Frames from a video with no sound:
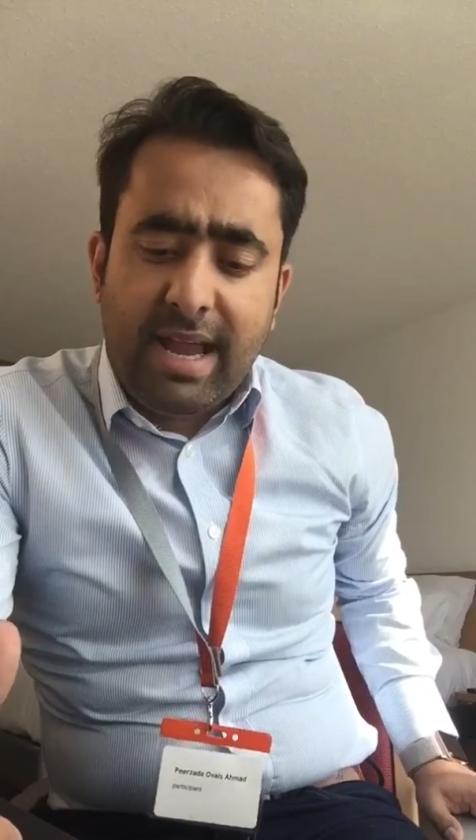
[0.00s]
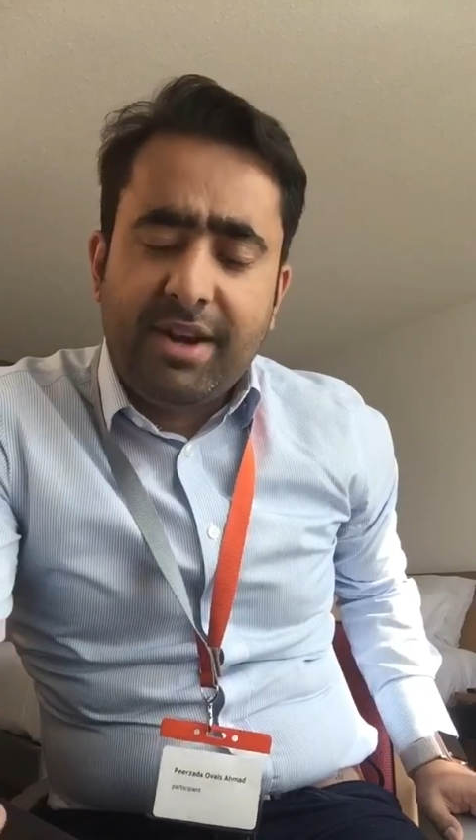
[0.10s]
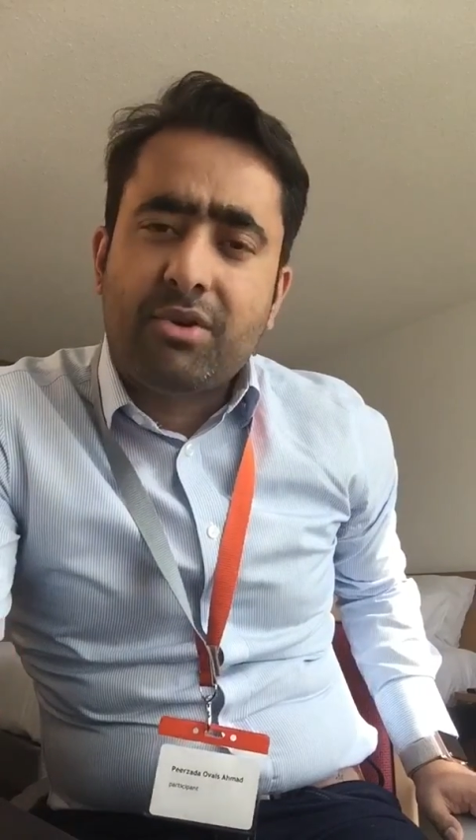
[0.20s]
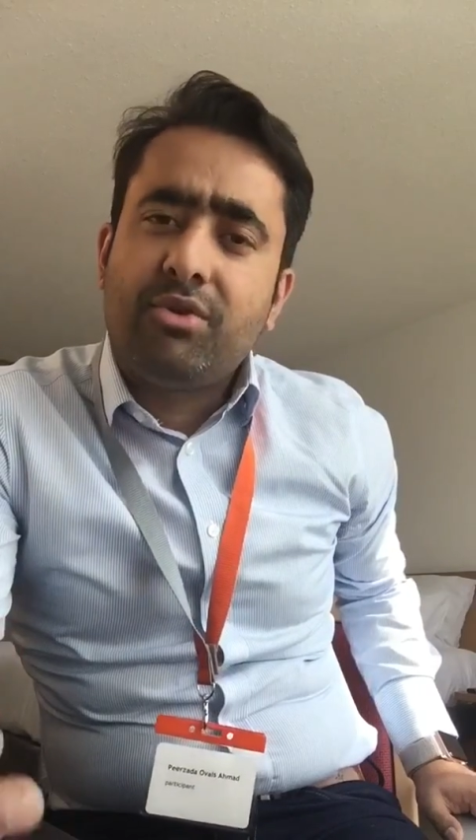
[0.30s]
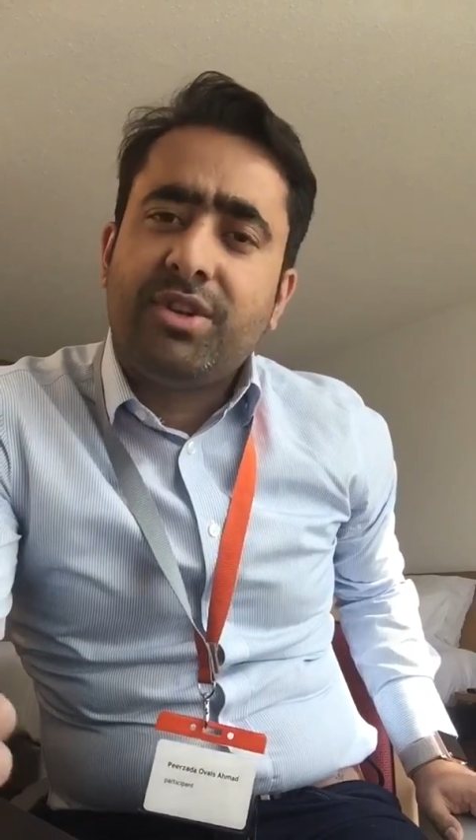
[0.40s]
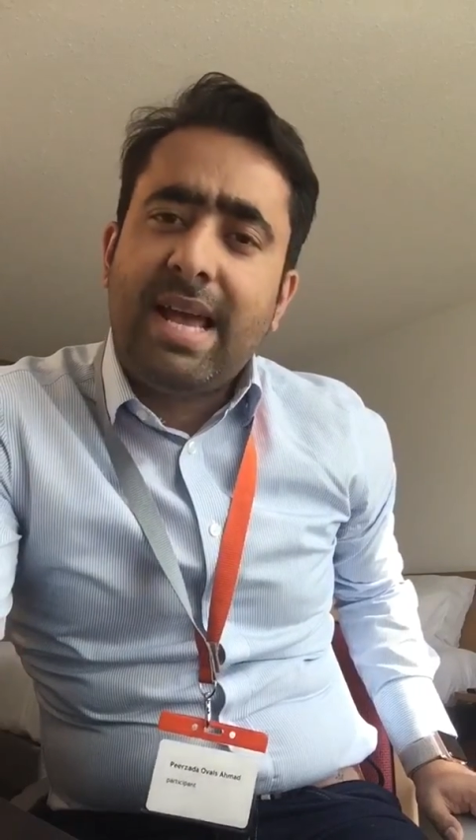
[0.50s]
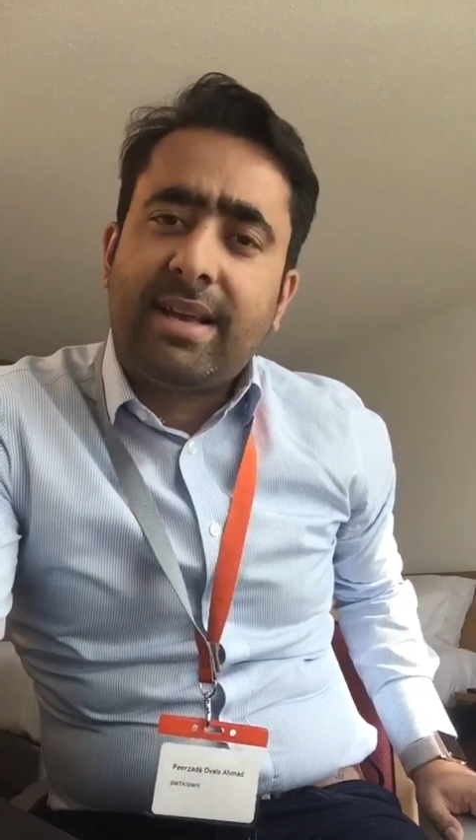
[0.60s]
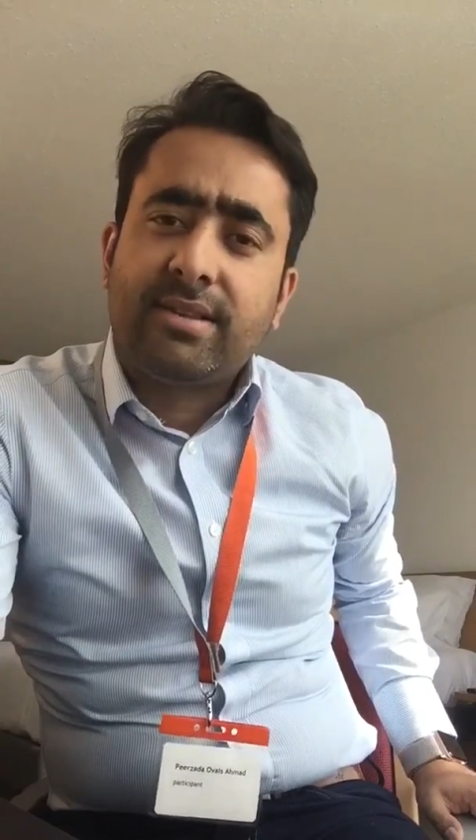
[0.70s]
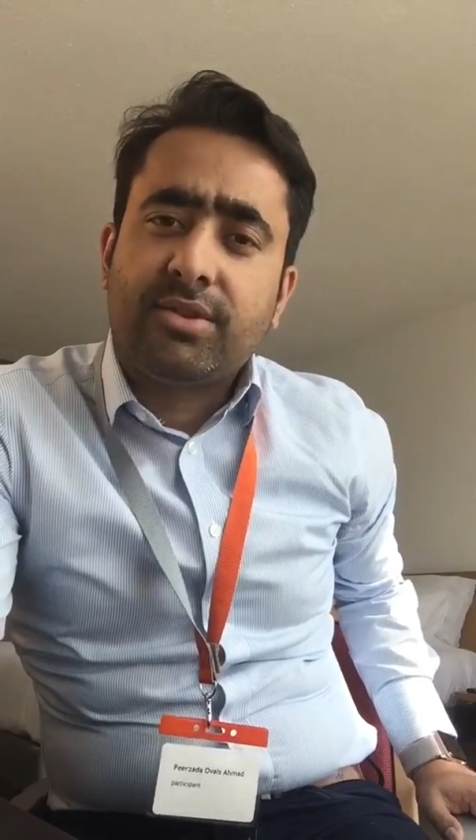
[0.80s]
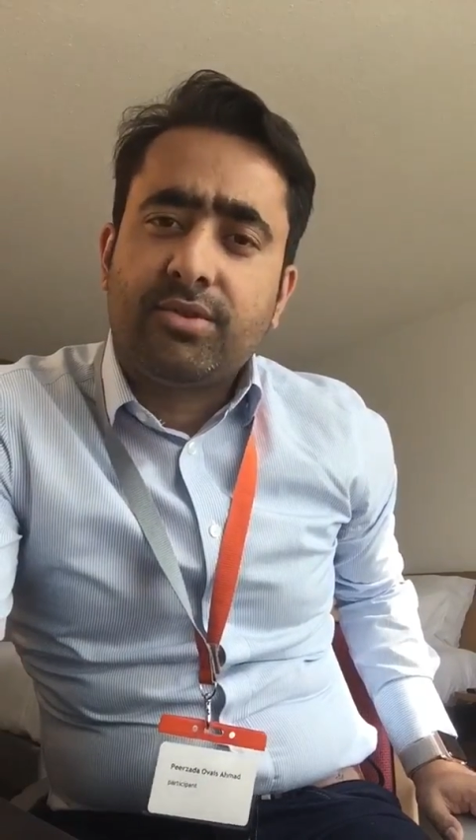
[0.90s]
Androgen
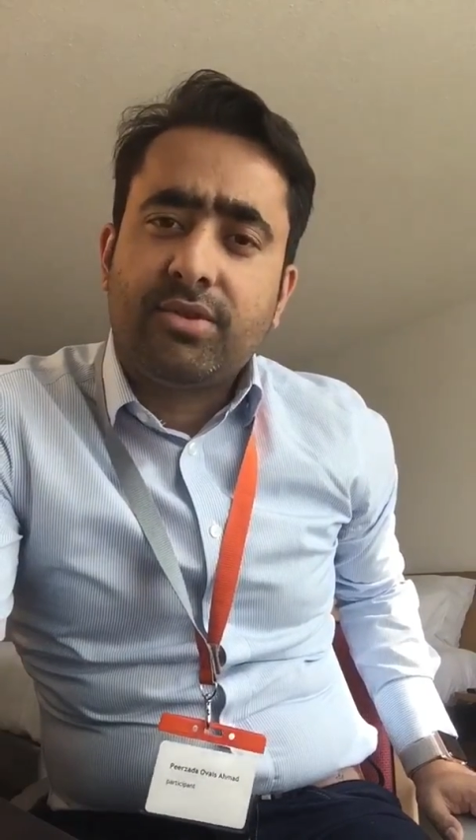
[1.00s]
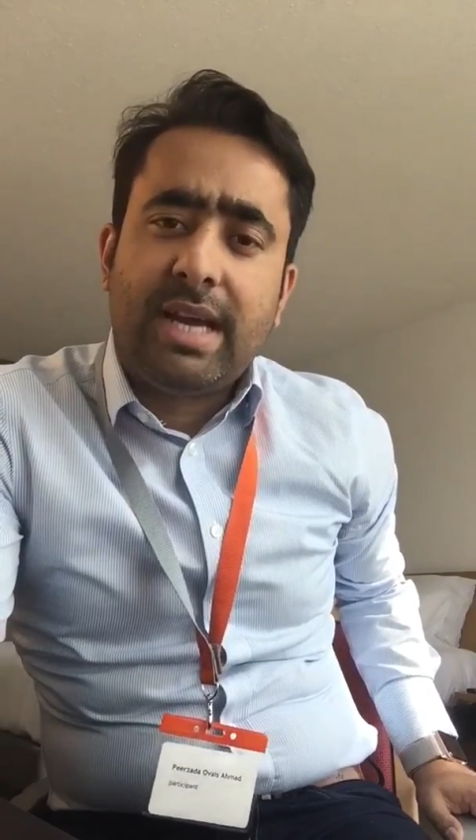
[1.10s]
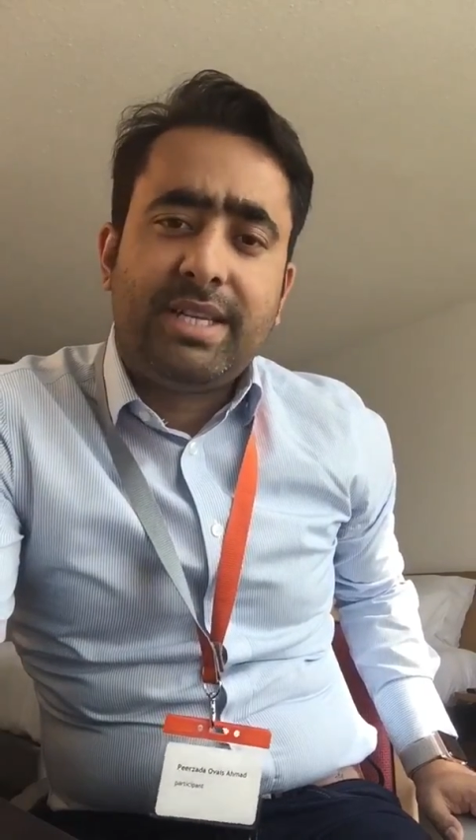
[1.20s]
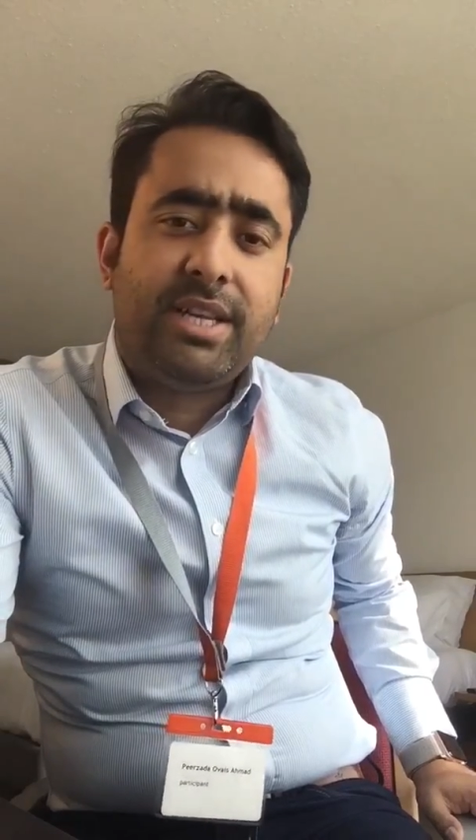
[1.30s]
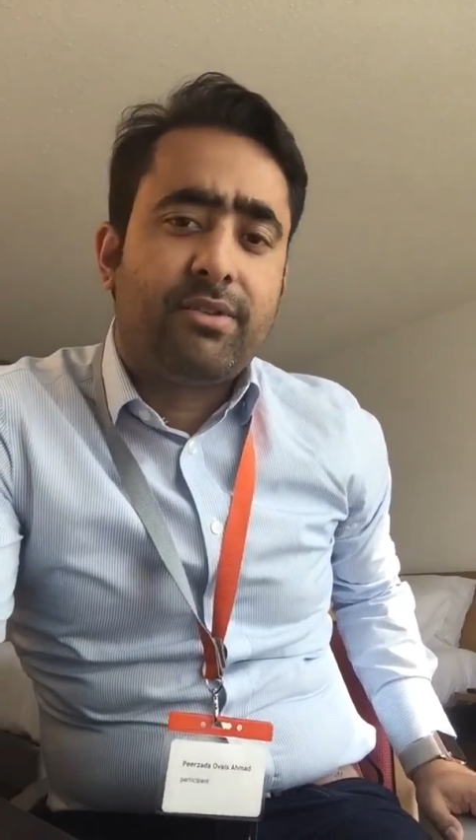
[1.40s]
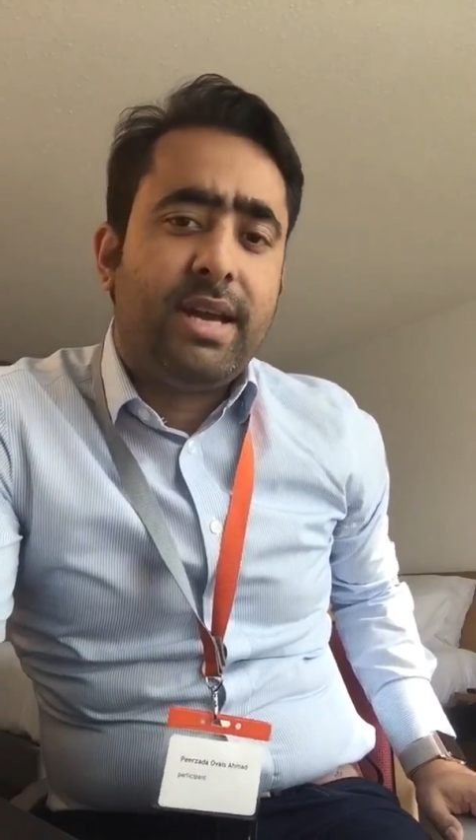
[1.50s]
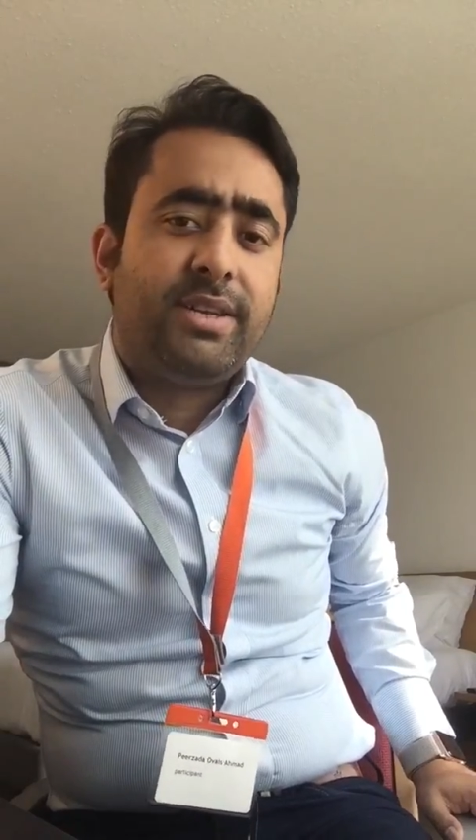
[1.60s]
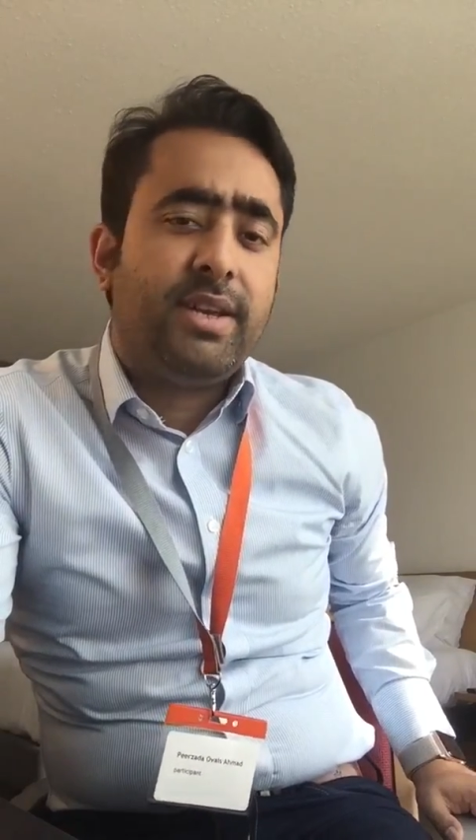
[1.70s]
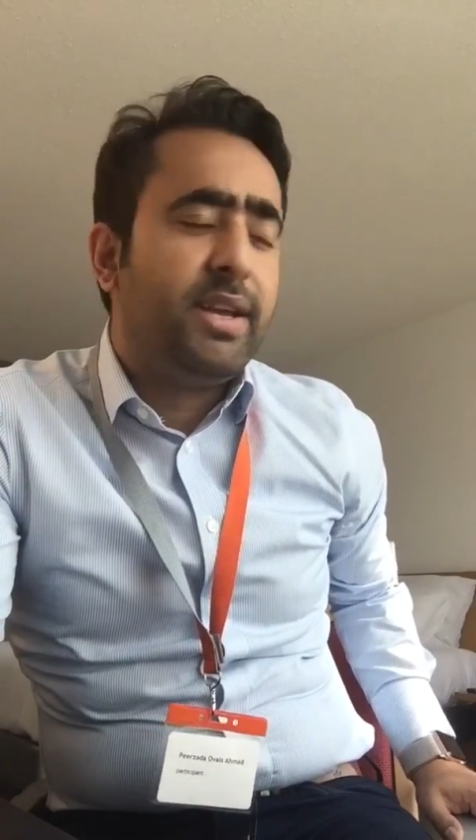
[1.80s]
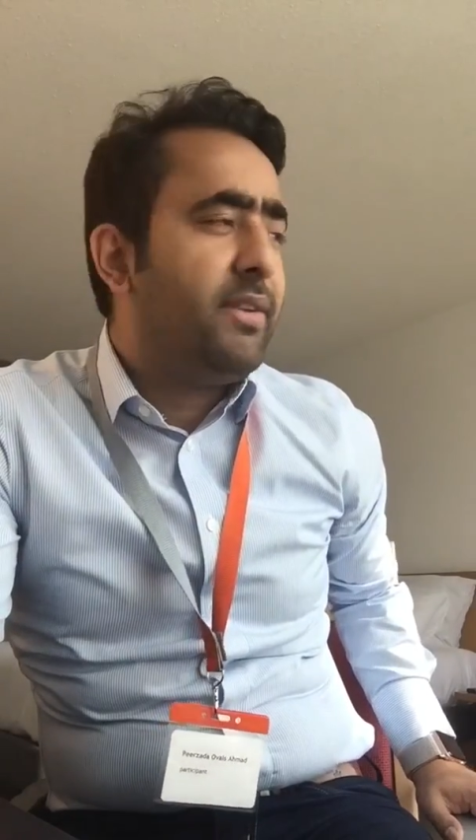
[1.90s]
Access Society
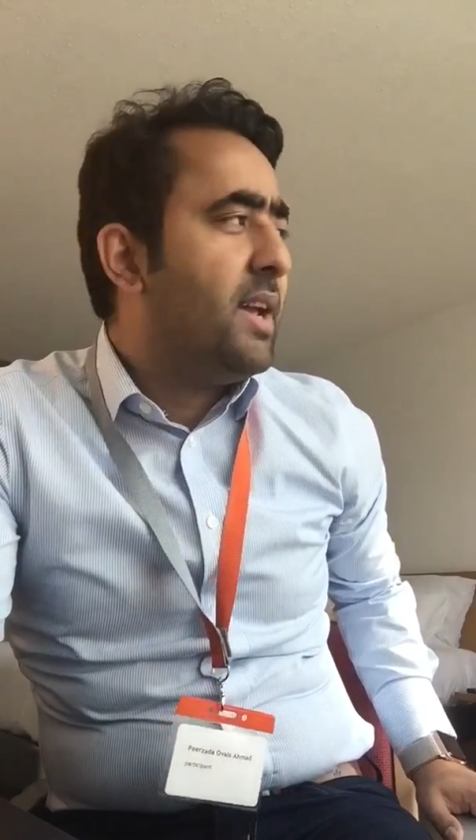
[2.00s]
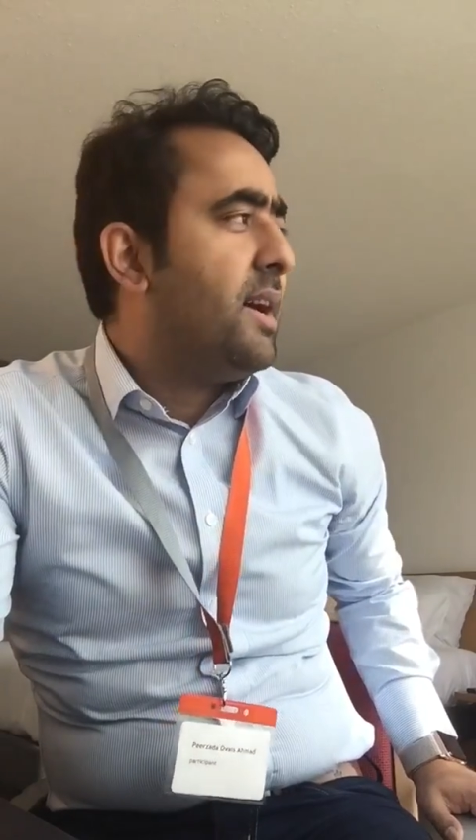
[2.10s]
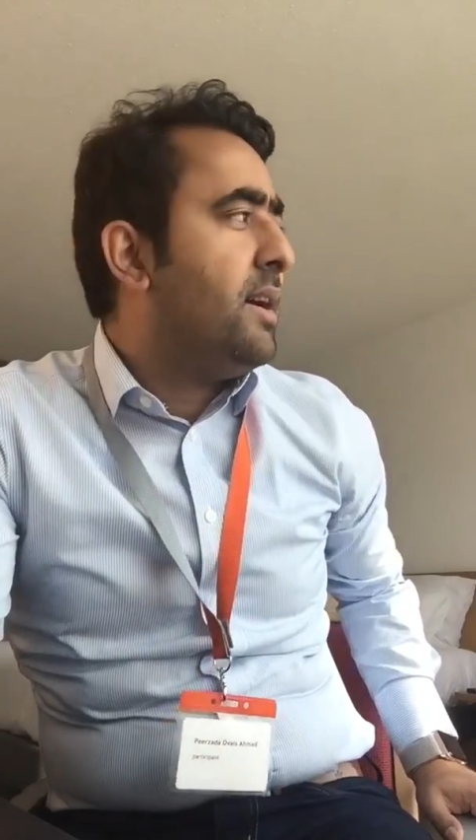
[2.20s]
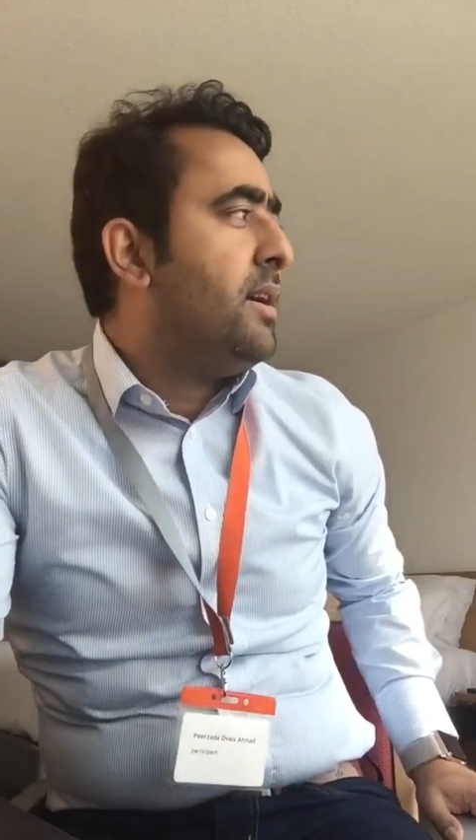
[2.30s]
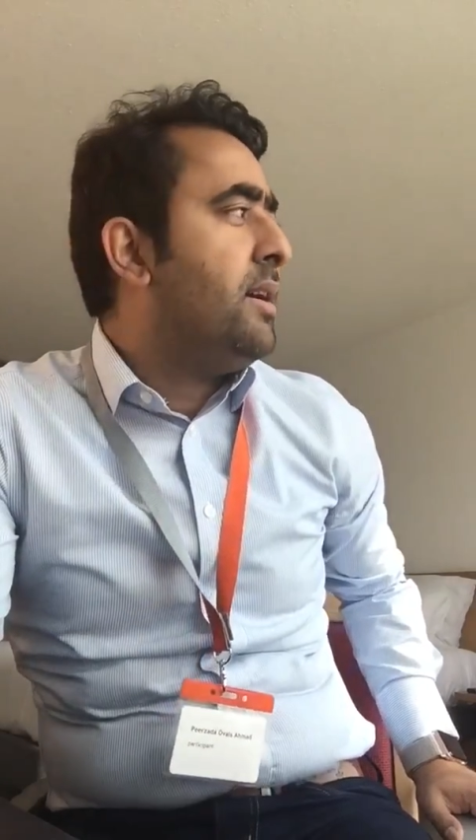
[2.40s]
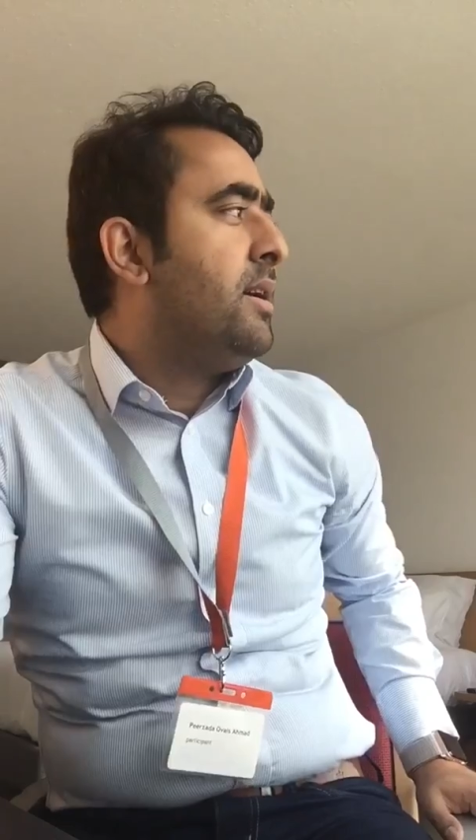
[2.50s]
criteria,